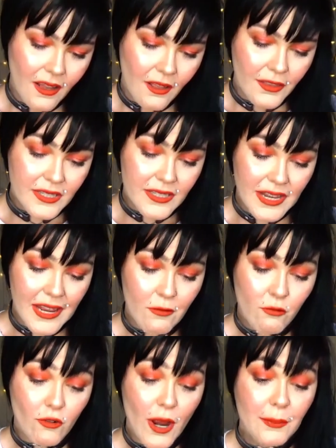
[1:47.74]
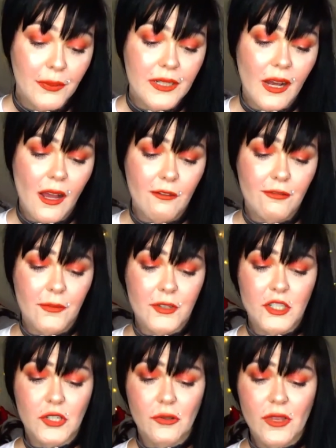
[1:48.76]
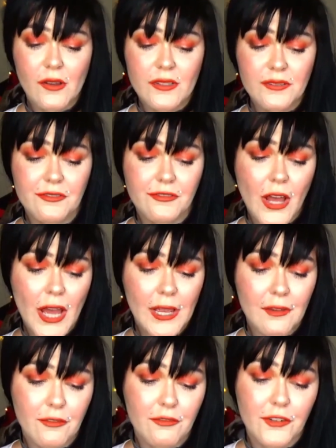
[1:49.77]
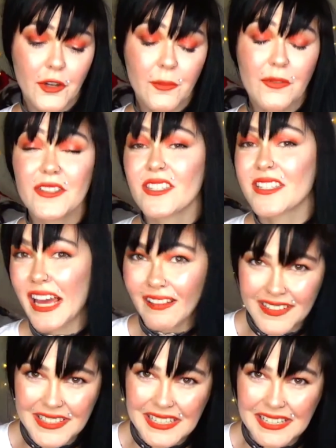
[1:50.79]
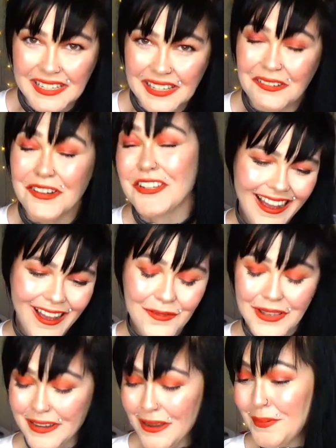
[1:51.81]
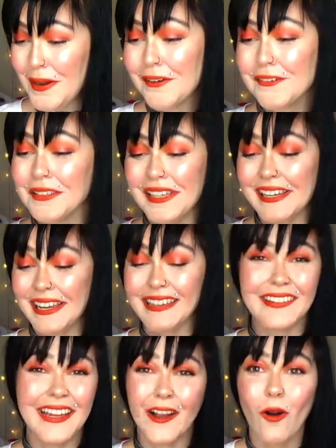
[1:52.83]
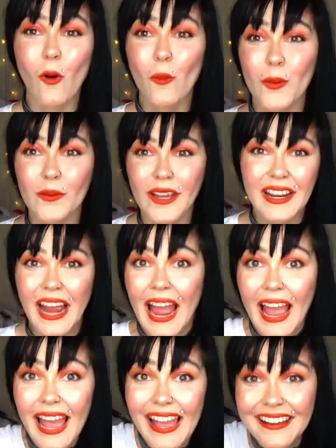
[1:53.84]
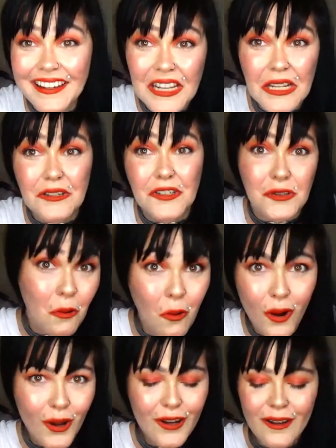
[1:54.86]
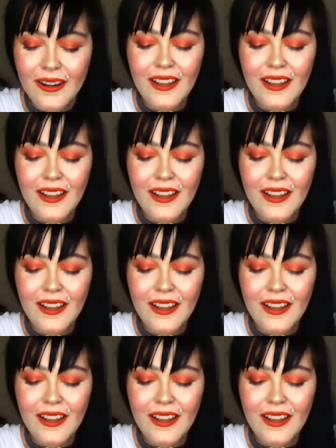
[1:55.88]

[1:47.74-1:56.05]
This is a replica from the 2005 film The Skeleton Key, which and apparently it can like open like any door.